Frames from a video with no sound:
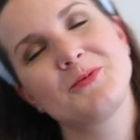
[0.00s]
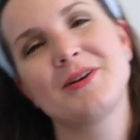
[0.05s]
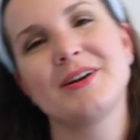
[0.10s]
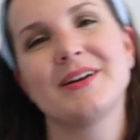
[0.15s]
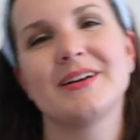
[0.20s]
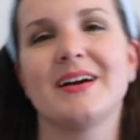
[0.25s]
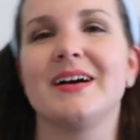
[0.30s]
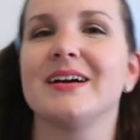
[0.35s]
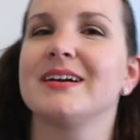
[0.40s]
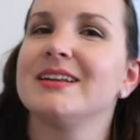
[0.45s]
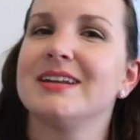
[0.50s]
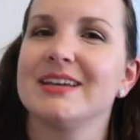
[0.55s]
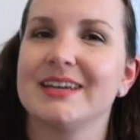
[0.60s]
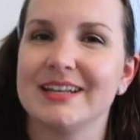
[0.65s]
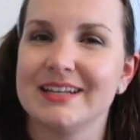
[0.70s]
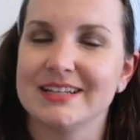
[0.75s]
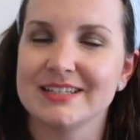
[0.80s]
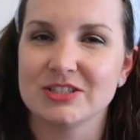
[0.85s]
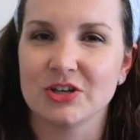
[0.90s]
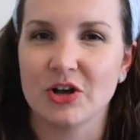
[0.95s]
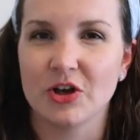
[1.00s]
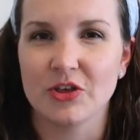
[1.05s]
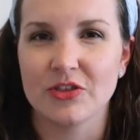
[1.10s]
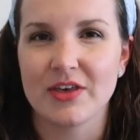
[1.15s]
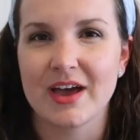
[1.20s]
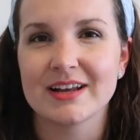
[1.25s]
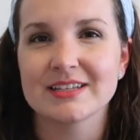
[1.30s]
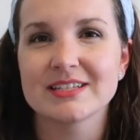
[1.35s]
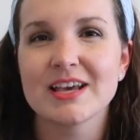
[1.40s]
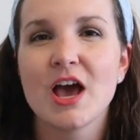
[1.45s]
we're not gonna get into all
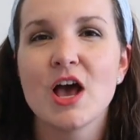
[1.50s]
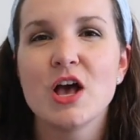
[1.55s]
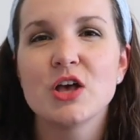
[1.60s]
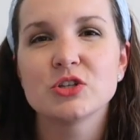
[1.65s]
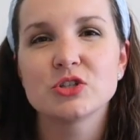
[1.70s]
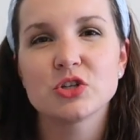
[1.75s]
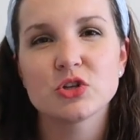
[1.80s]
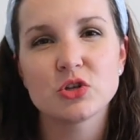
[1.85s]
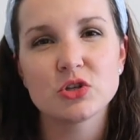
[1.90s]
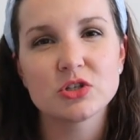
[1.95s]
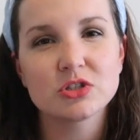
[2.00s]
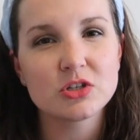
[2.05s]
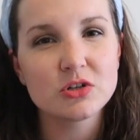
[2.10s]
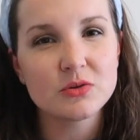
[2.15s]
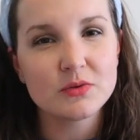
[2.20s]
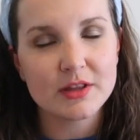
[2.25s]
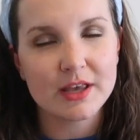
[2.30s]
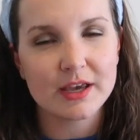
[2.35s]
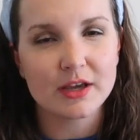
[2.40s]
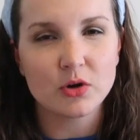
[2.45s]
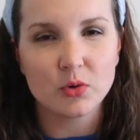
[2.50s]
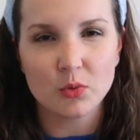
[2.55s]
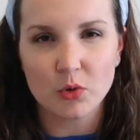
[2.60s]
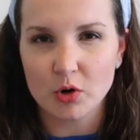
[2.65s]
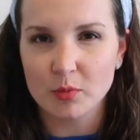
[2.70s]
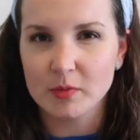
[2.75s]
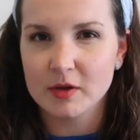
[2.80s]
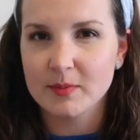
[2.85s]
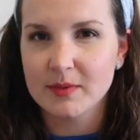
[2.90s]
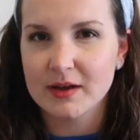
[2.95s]
that. So those are like
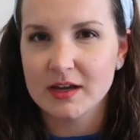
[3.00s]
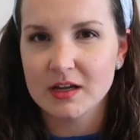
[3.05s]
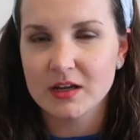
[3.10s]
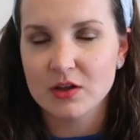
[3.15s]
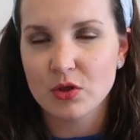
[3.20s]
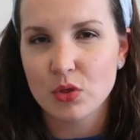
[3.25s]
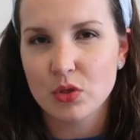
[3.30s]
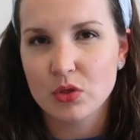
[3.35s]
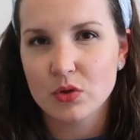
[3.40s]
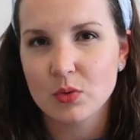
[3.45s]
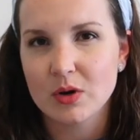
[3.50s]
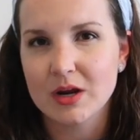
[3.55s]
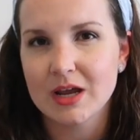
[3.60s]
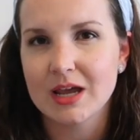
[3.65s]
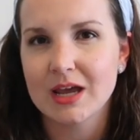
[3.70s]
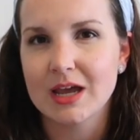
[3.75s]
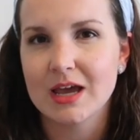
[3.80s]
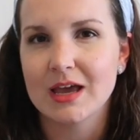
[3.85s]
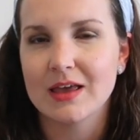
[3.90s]
normally my 3,